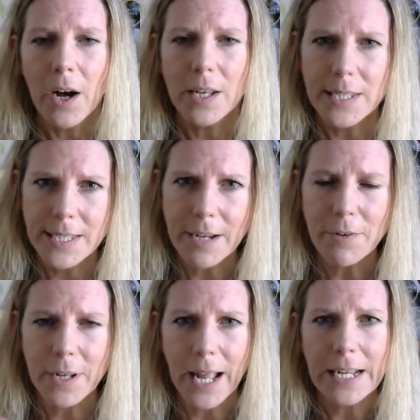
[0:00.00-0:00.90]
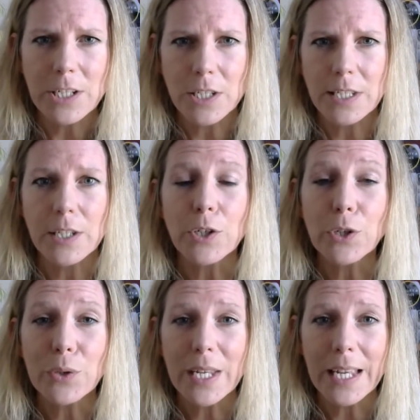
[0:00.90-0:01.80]
at several occasions in the
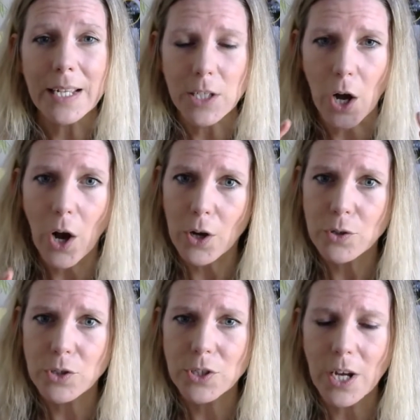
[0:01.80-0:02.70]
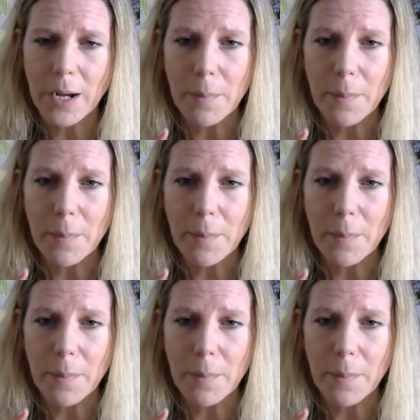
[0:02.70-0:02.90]
new year to host